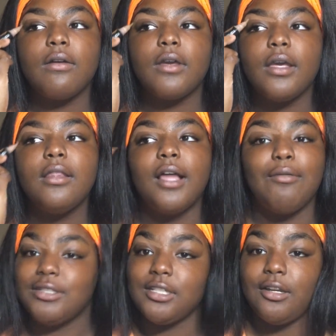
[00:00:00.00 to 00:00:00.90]
Okay,
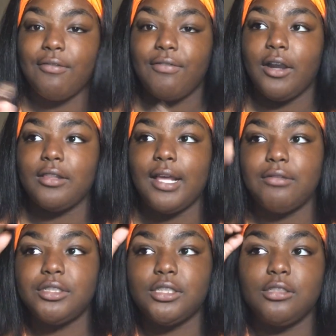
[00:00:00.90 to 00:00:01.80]
that wasn't a fart,
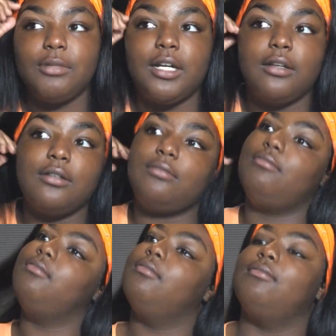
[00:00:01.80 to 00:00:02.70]
that was just my
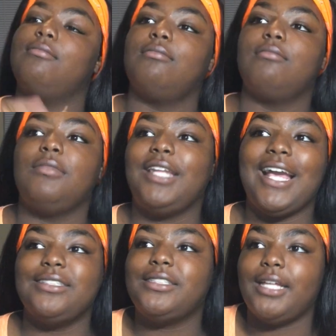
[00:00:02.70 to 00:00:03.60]

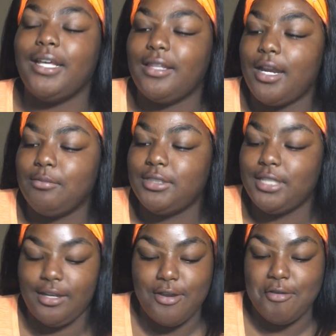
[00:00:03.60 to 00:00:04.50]
nightstand that I'm
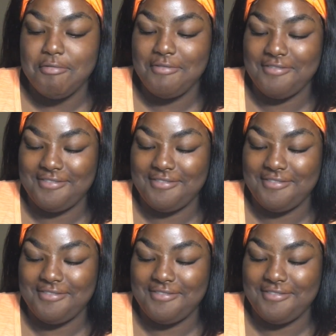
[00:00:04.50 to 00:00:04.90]
sitting on.